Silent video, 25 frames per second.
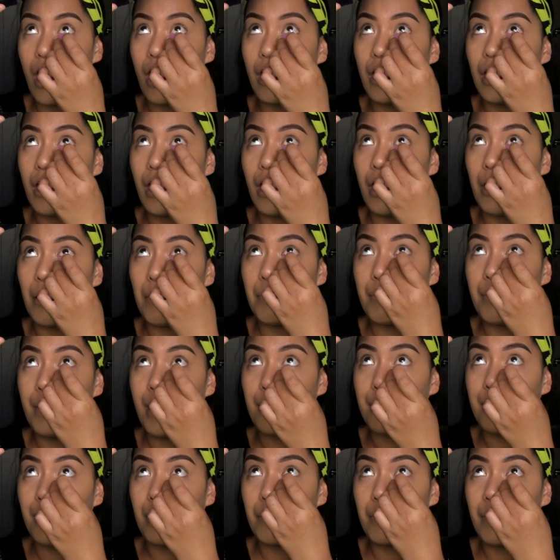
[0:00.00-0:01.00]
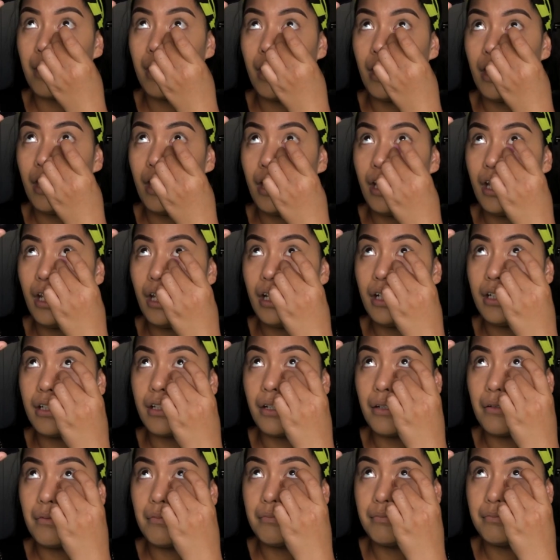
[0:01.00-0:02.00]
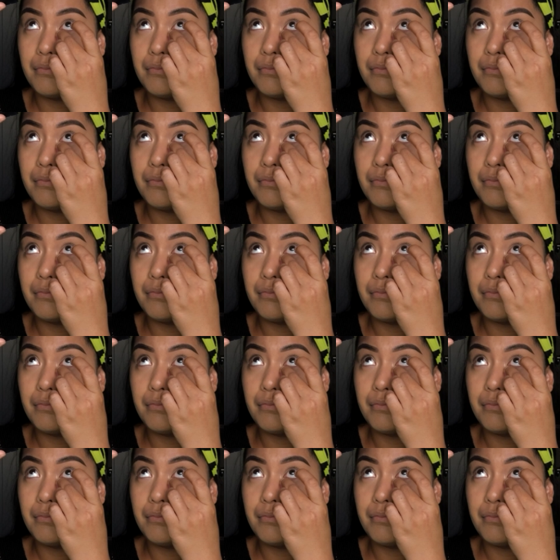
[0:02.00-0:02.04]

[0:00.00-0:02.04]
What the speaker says: and then pop it right there.